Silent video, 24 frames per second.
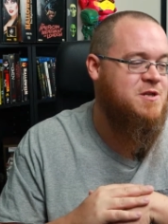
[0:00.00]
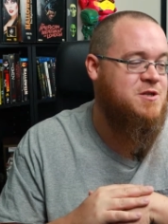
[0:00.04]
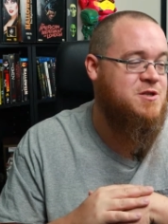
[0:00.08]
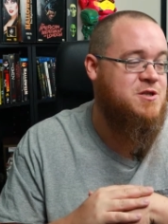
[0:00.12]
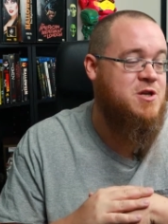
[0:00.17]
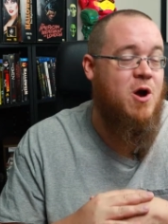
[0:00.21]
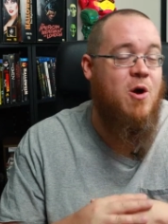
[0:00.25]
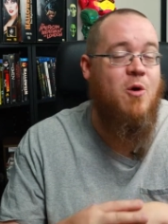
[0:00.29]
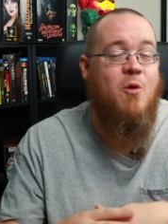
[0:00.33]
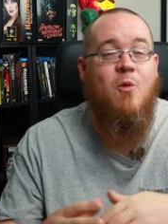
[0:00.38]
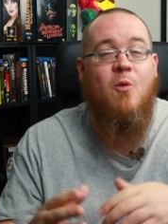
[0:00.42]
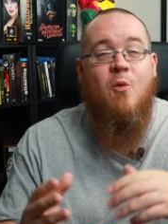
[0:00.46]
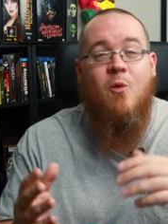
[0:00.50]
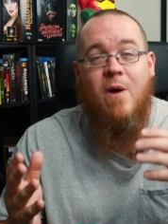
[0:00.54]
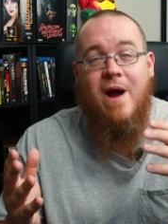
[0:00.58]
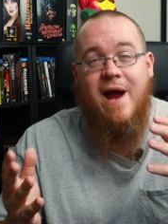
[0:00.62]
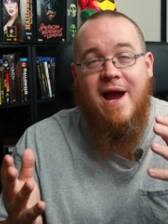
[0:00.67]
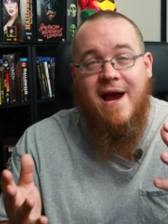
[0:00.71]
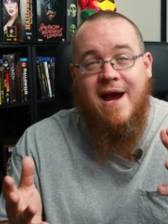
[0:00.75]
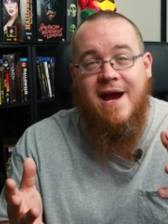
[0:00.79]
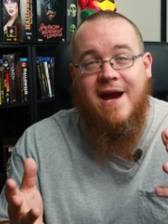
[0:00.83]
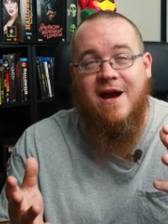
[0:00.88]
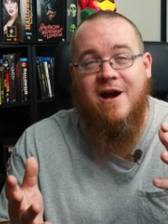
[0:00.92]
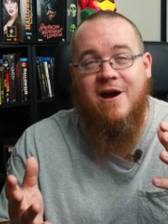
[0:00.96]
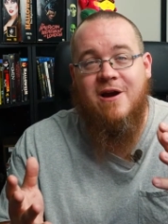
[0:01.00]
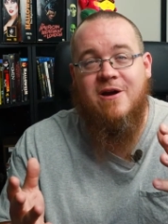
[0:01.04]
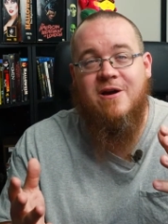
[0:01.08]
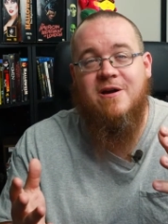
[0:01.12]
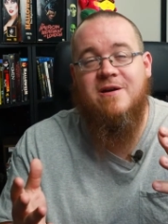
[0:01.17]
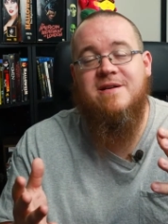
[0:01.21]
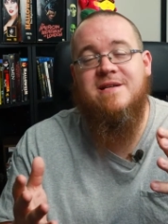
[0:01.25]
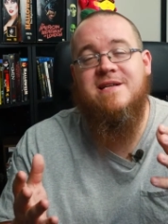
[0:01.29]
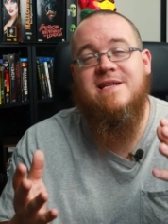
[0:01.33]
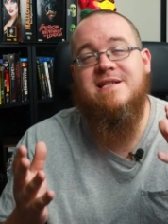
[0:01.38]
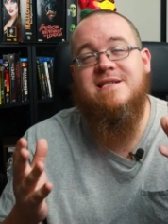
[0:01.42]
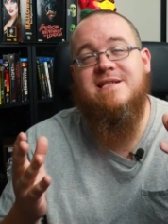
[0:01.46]
So
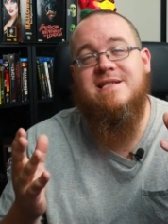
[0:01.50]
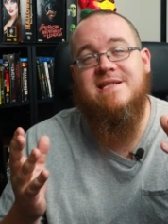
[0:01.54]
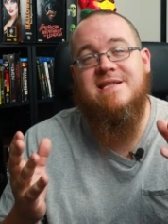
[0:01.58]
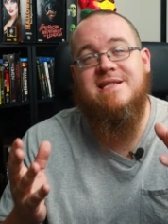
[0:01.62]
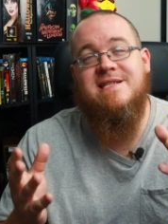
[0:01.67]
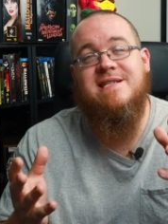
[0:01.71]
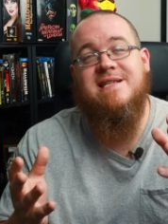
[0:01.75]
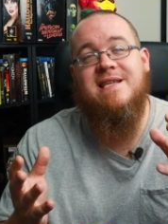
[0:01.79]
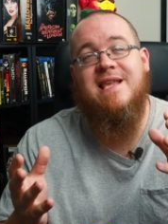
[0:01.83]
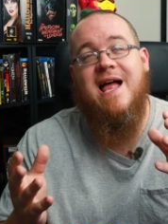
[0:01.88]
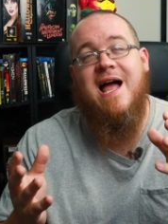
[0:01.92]
where does this